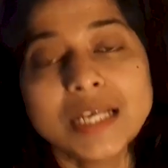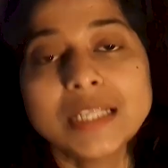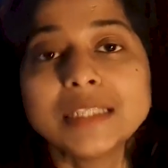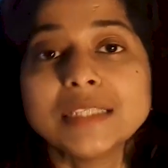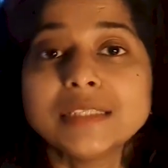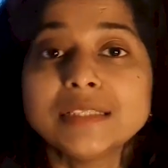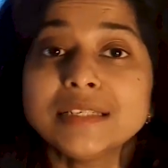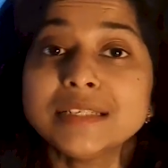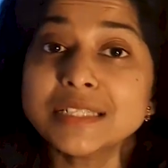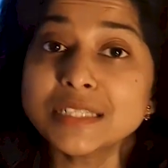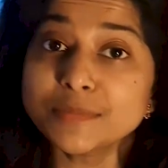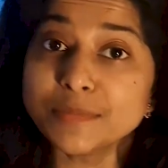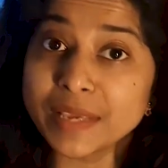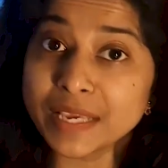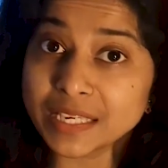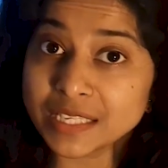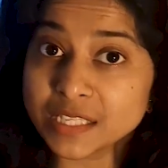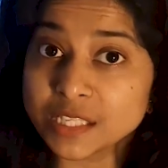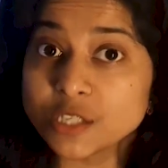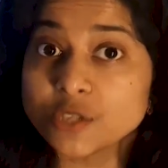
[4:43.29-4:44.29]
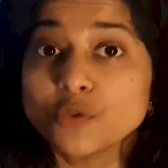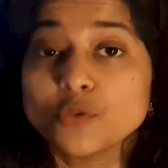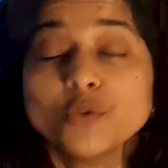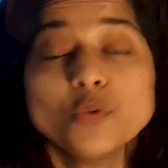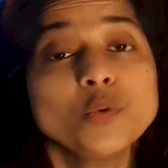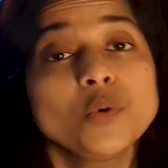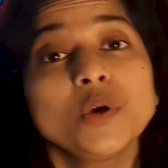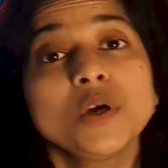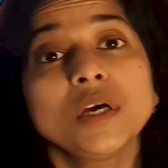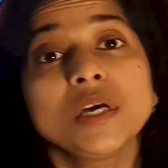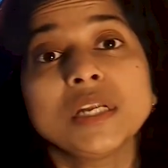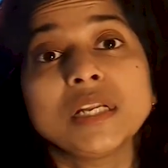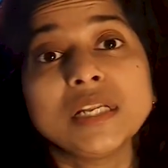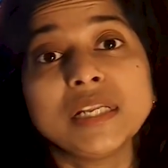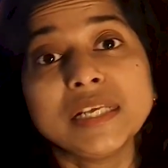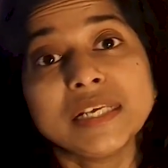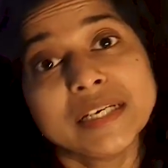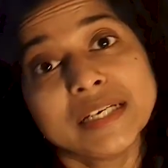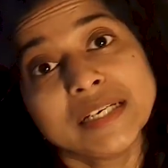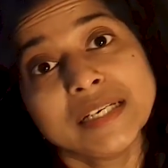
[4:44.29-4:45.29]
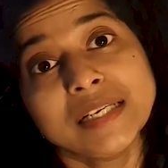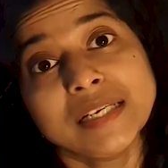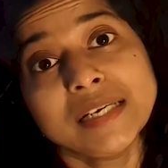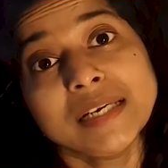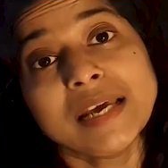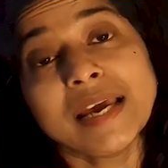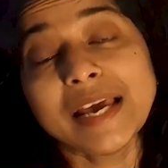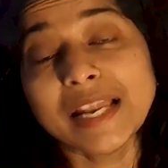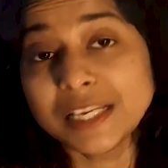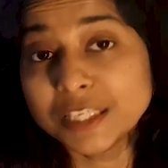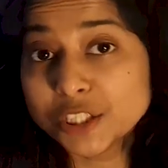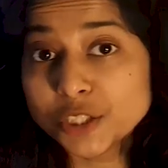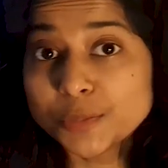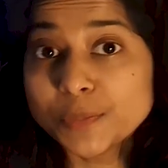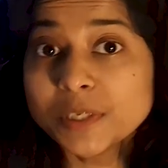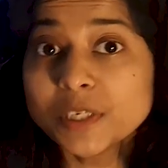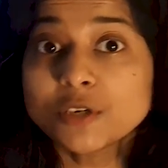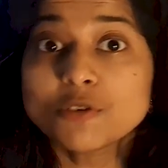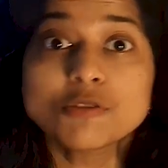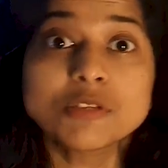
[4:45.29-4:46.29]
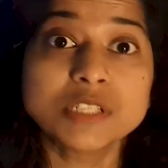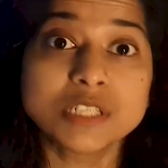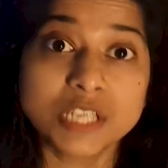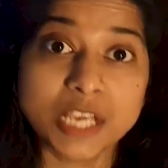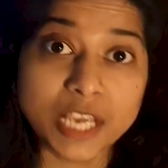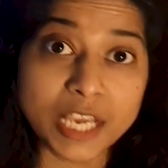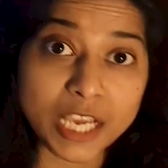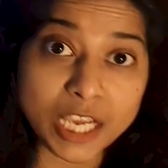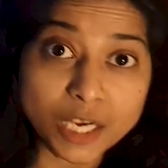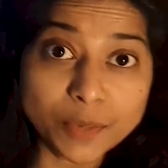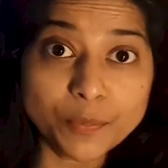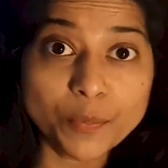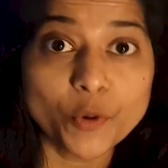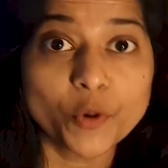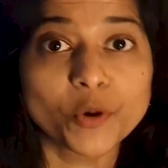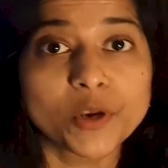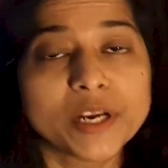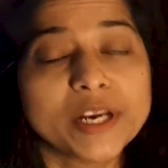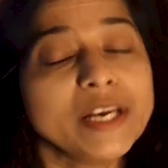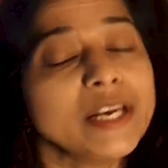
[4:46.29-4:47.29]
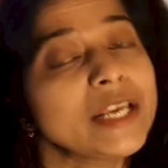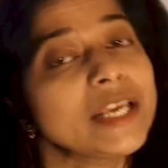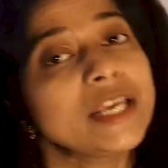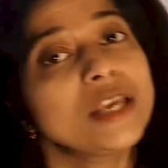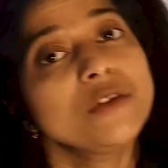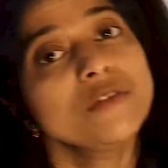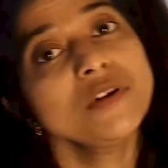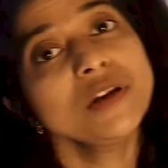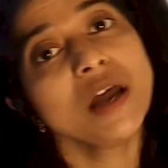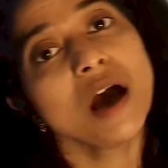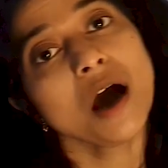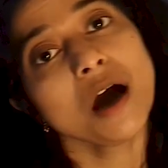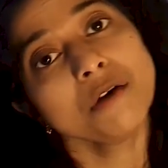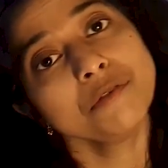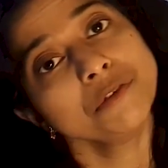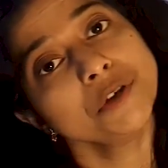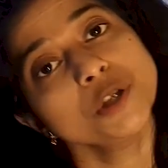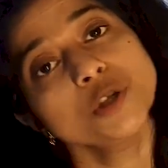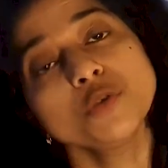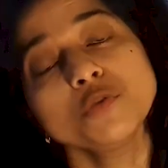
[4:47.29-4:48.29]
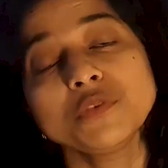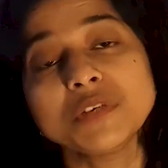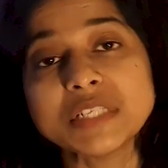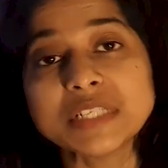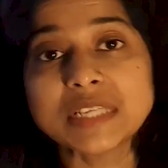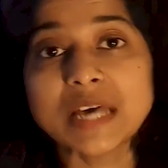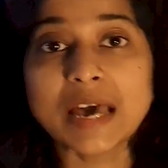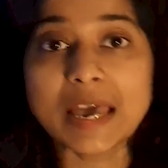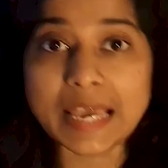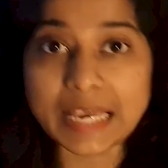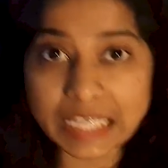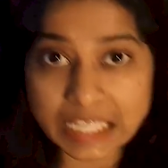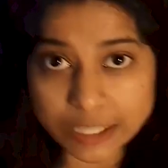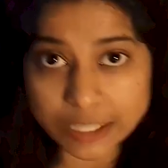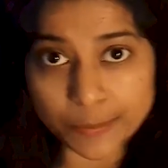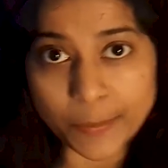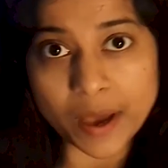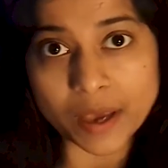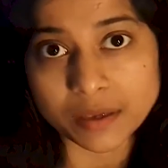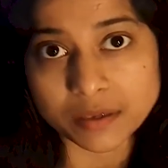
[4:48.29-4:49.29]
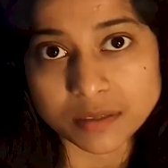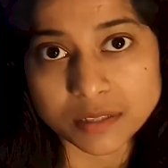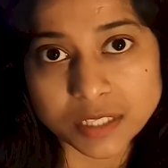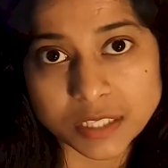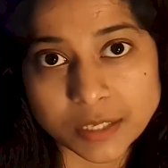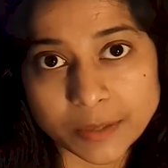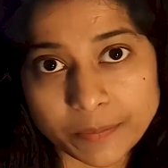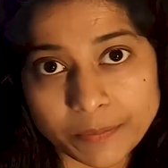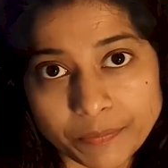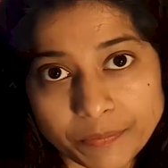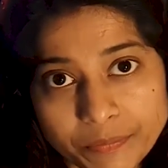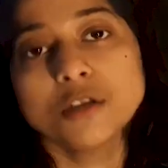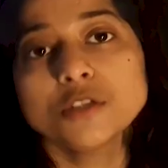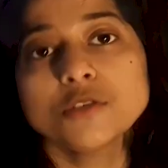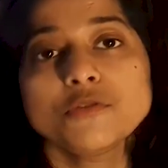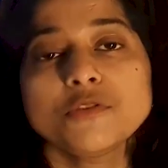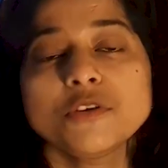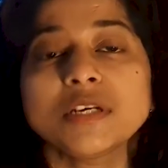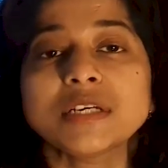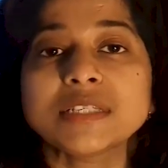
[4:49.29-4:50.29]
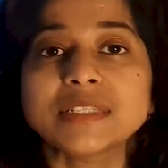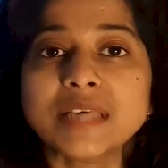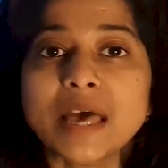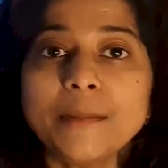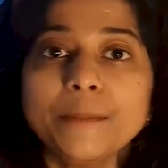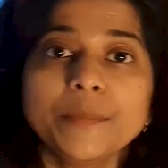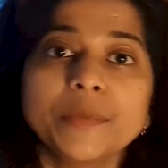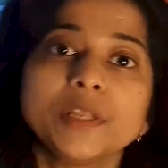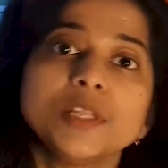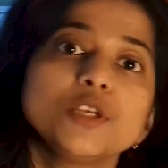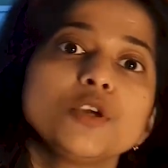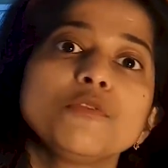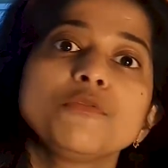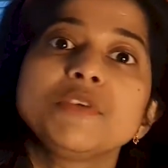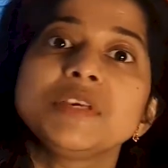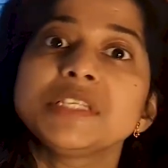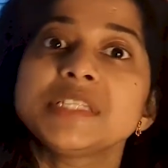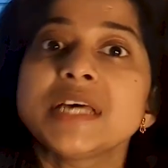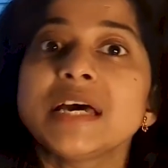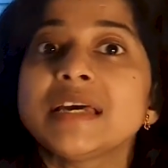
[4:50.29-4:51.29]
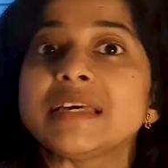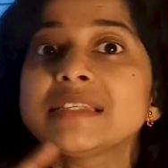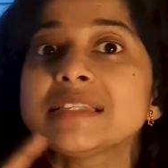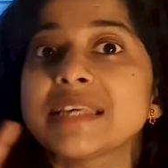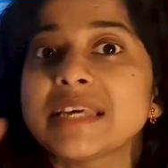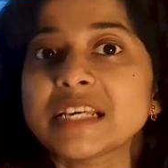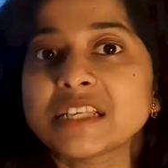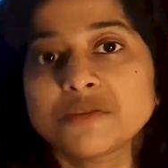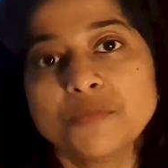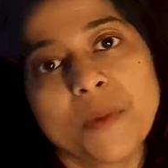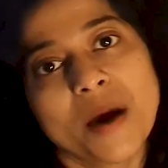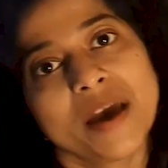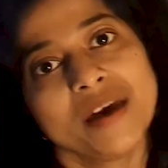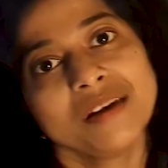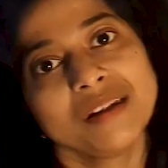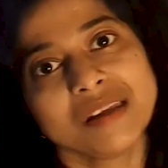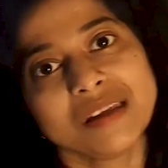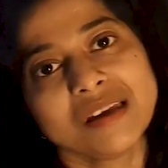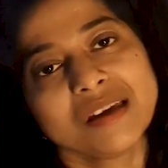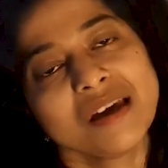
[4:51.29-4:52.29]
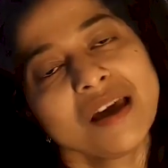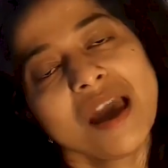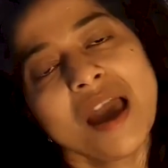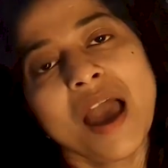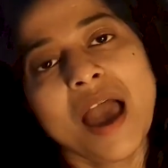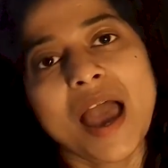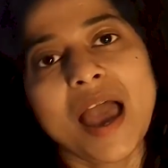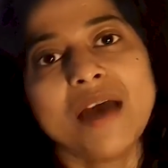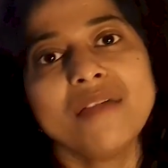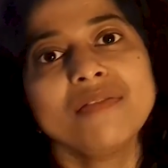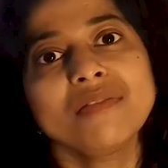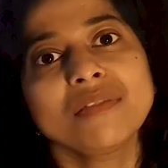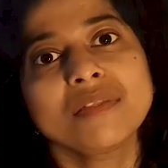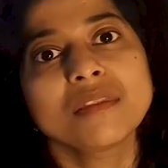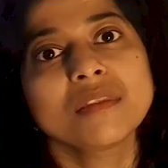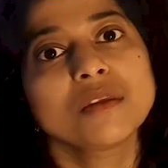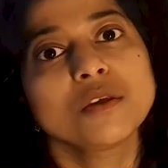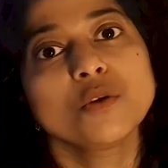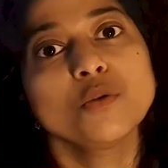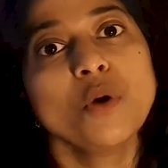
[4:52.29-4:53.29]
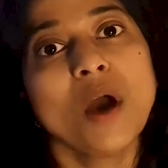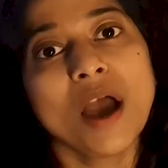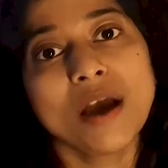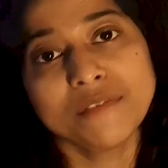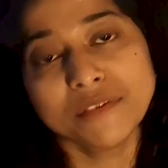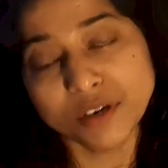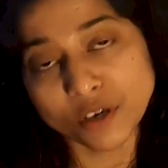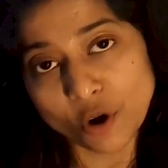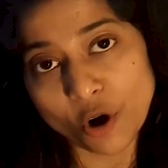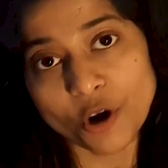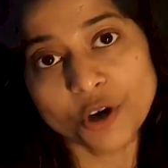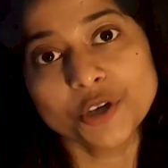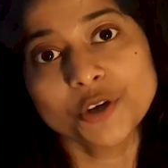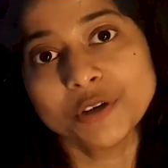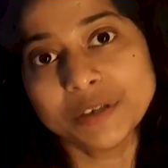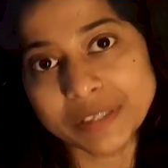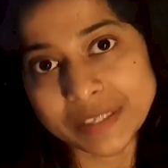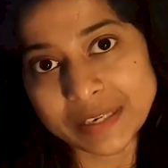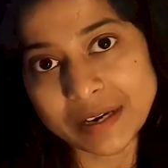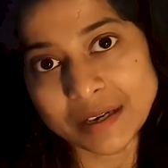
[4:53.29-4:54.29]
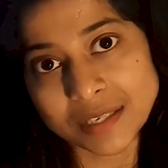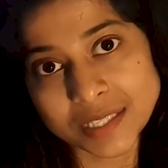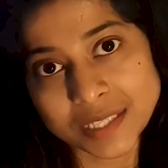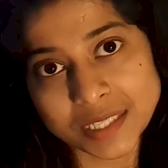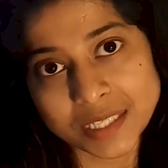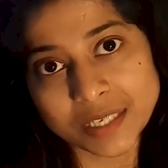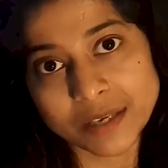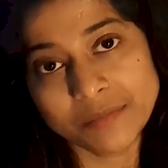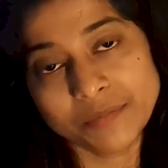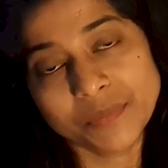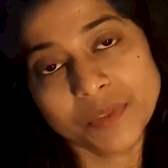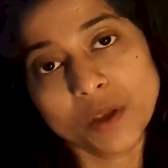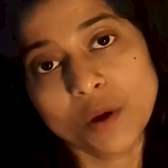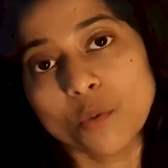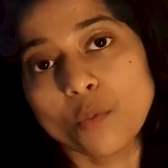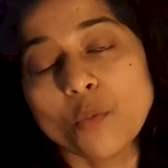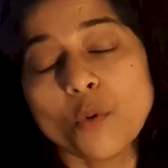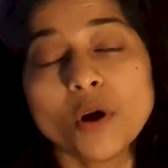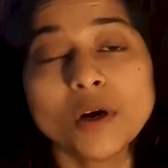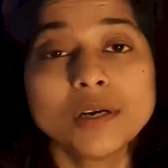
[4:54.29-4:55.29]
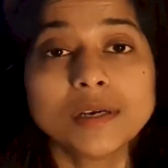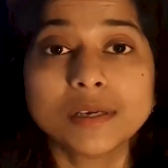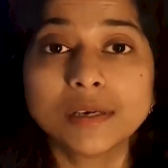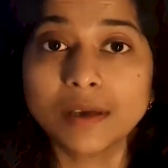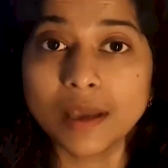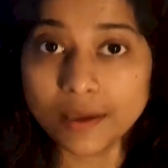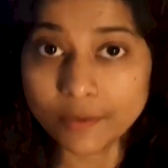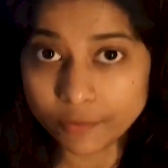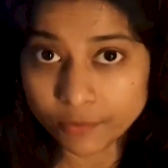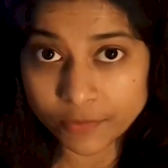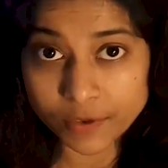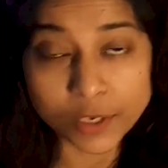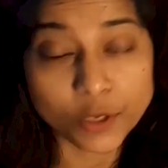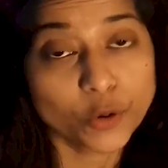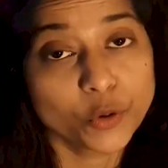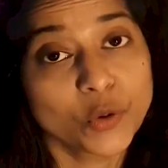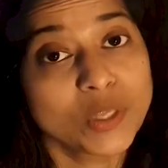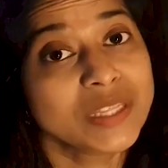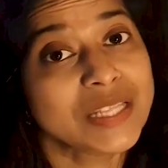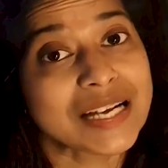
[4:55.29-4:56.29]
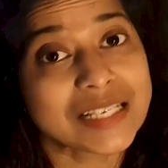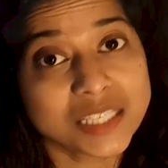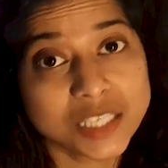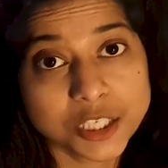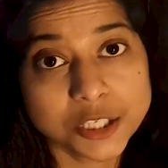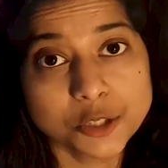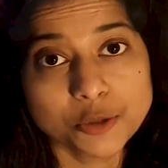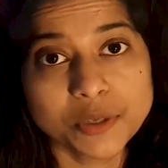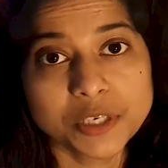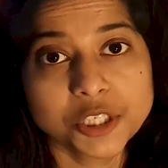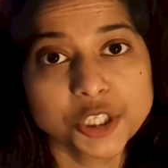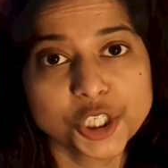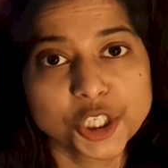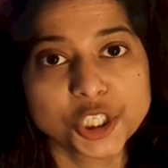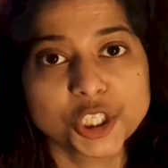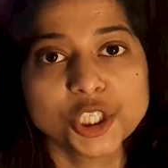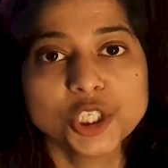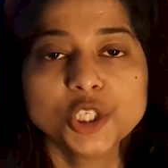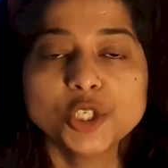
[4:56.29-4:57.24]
This makes you legally eligible to stay in Poland even after your visa expires. So for example, your visa is expiring and you haven't got your TRC. What will you do in that situation?